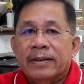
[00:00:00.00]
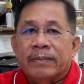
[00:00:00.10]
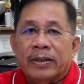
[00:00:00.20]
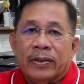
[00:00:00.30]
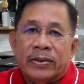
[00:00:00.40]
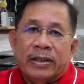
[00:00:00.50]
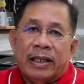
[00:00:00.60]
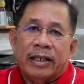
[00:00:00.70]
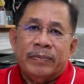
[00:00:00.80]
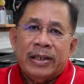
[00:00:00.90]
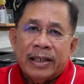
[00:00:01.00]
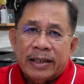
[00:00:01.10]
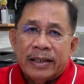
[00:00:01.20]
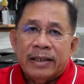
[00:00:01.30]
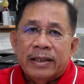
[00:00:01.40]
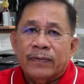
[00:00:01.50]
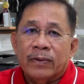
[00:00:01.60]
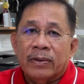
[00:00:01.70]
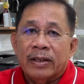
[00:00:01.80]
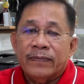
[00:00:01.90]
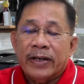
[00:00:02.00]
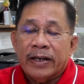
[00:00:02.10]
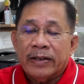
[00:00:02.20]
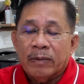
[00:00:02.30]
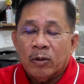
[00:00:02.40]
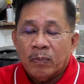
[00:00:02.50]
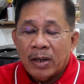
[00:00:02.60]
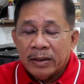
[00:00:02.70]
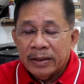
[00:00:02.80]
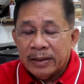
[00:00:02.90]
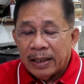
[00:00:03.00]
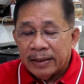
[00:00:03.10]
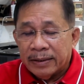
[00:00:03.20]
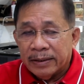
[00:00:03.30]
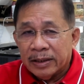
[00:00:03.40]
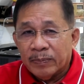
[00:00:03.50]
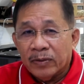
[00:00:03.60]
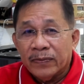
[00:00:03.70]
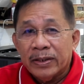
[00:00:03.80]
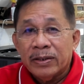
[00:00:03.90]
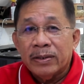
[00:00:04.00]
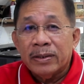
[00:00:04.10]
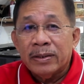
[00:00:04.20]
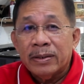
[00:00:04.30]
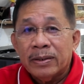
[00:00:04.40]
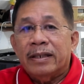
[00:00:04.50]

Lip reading: Because the liability for unfair labor practice under this provision